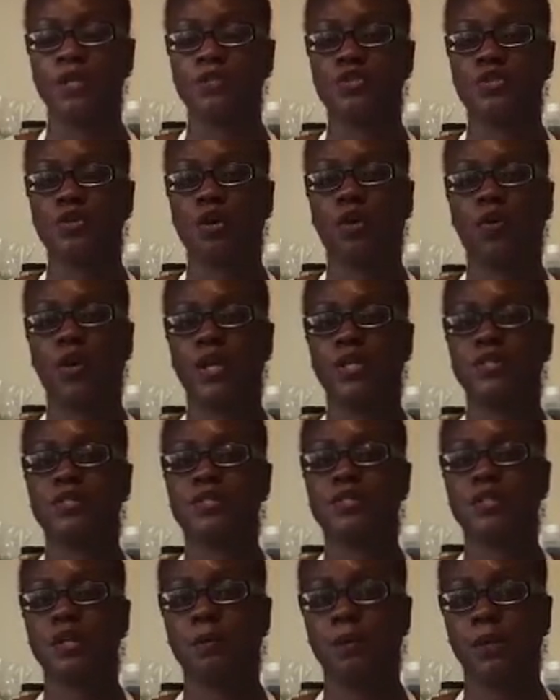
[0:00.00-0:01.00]
So
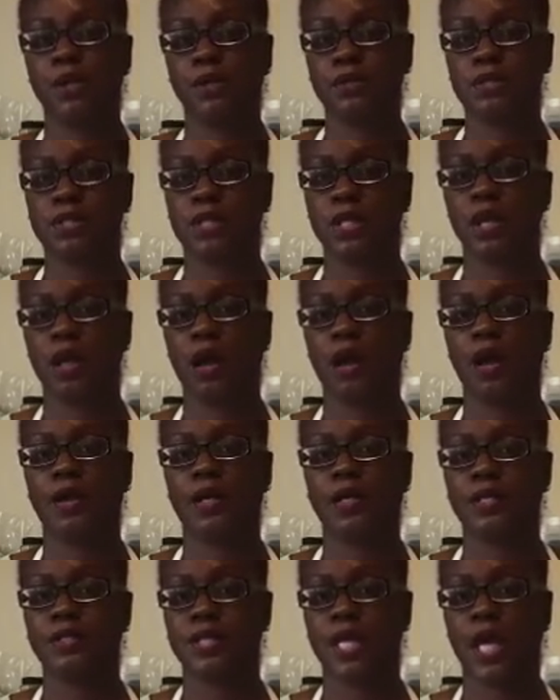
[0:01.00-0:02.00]
it's similar to
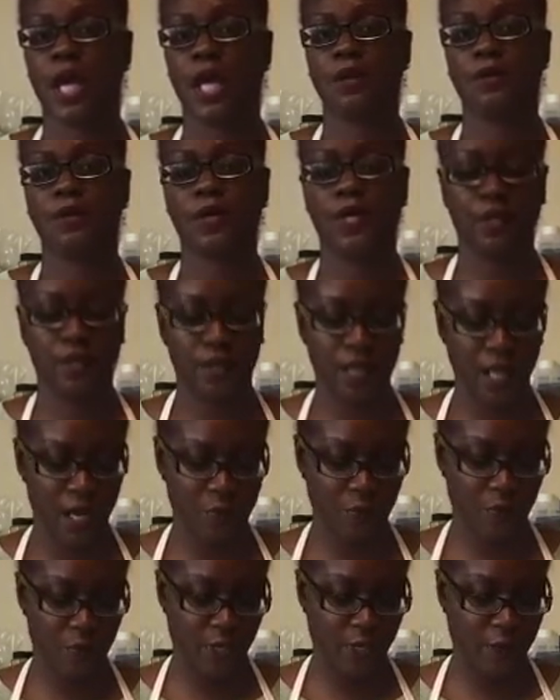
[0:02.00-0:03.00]
lard and tallow in
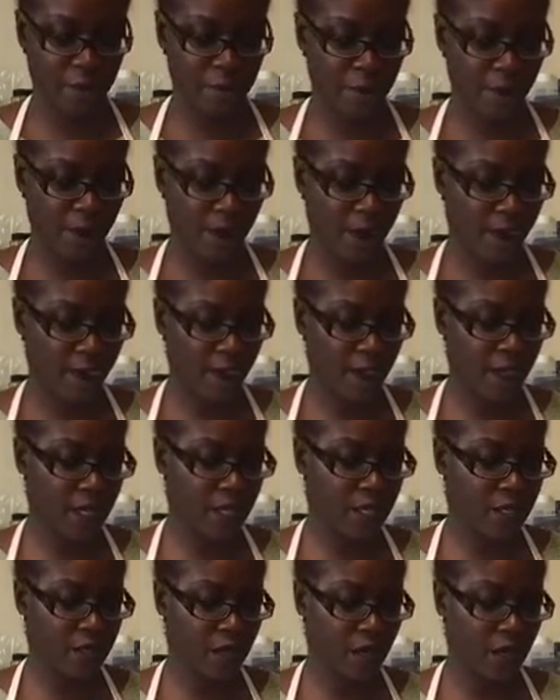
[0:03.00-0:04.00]
that way.
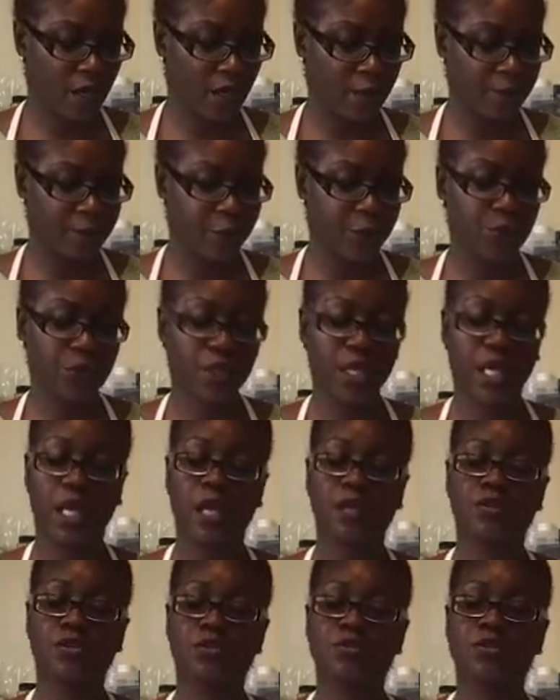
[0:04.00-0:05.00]
You
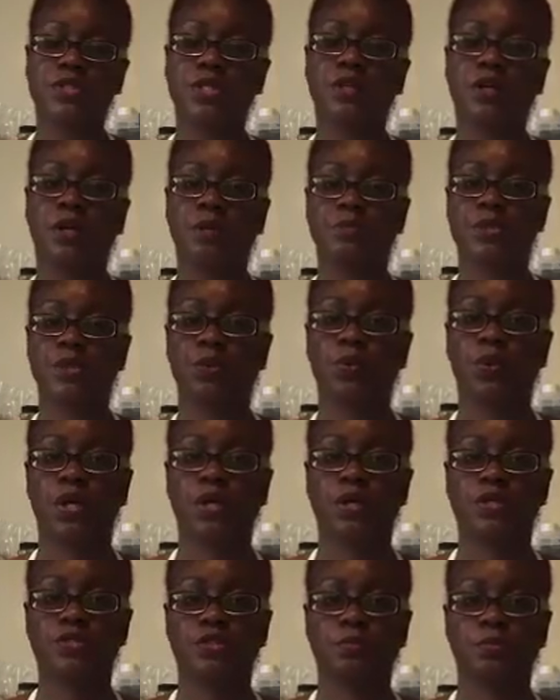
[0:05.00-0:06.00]
can use it up to
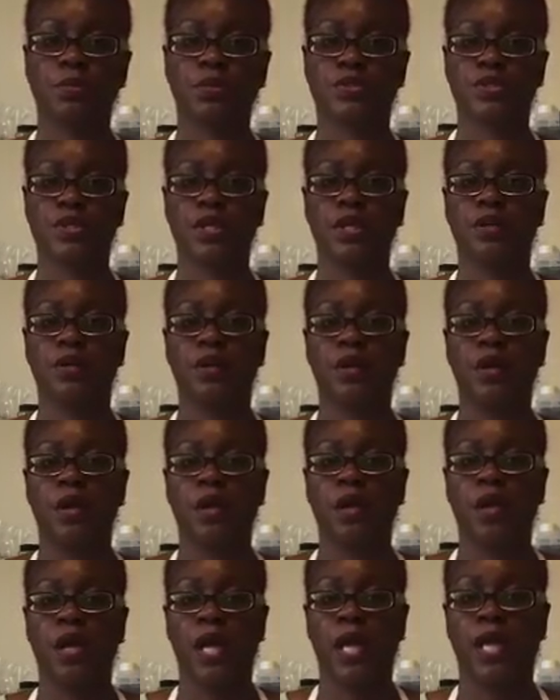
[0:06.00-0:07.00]
100%
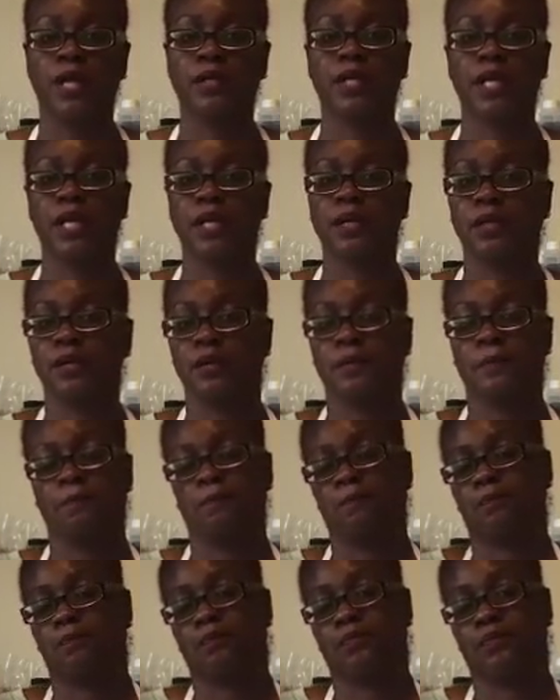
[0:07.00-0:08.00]
and get a
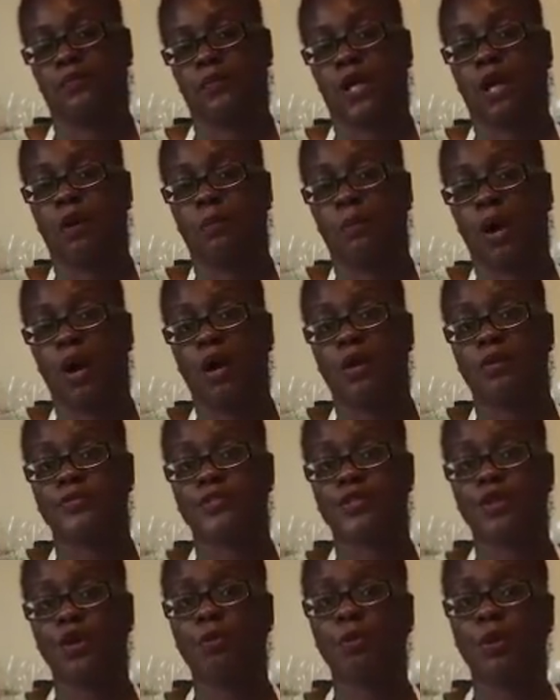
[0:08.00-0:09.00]
bar of
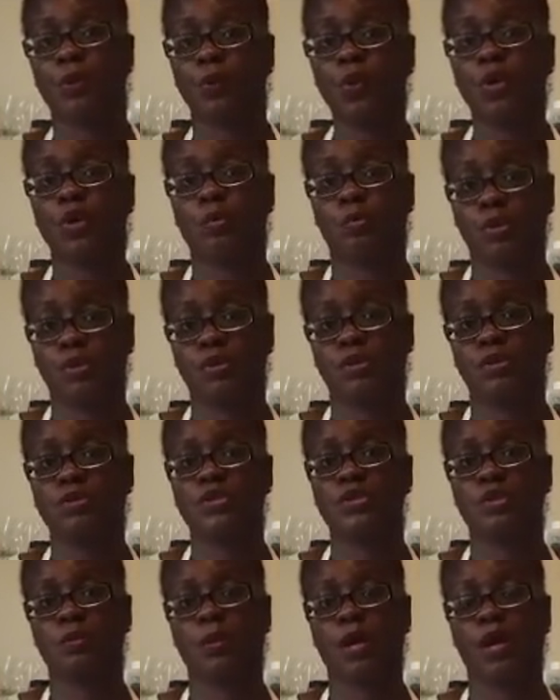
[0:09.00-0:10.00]
soap. It will
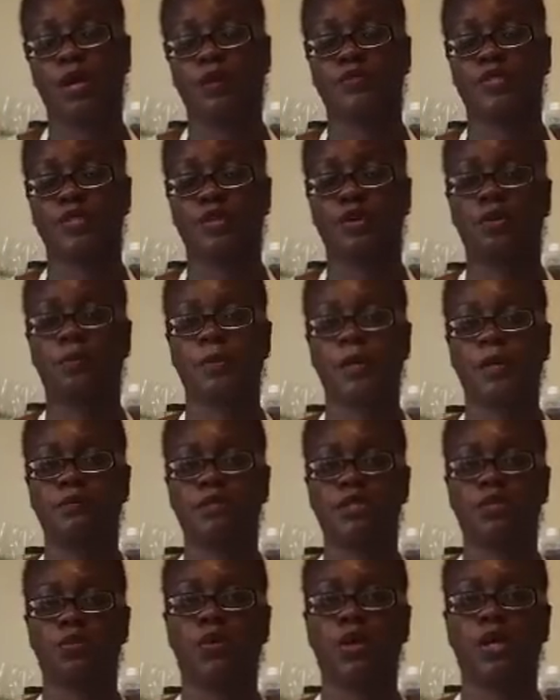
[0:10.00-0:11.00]
produce a bar of soap
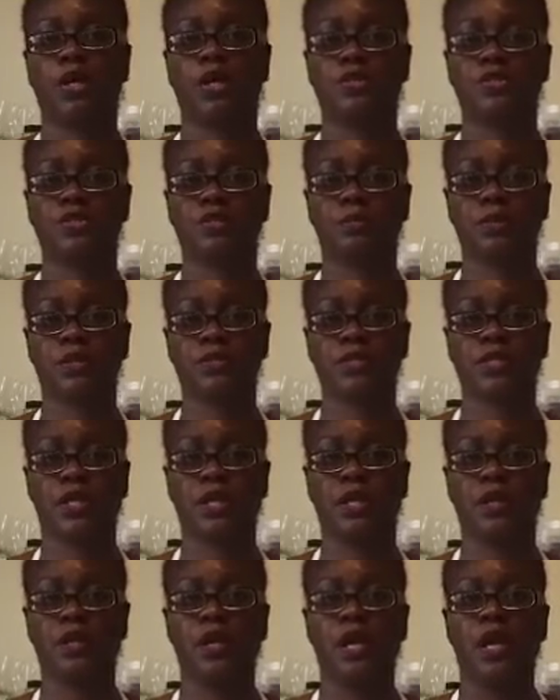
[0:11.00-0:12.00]
up to
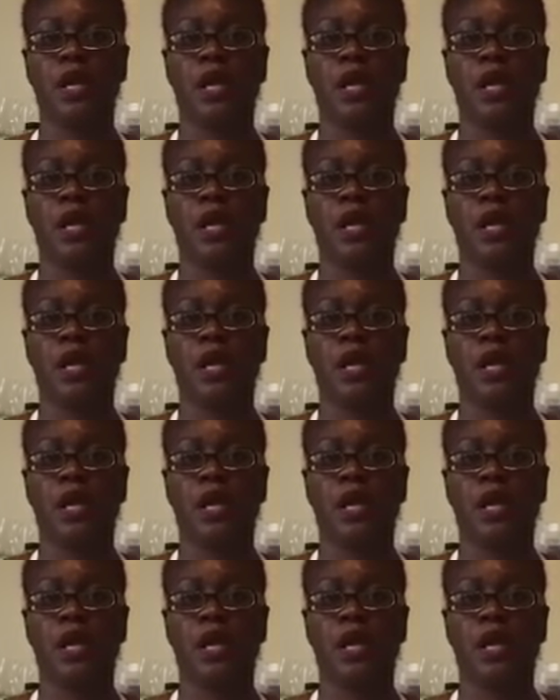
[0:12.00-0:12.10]
100%,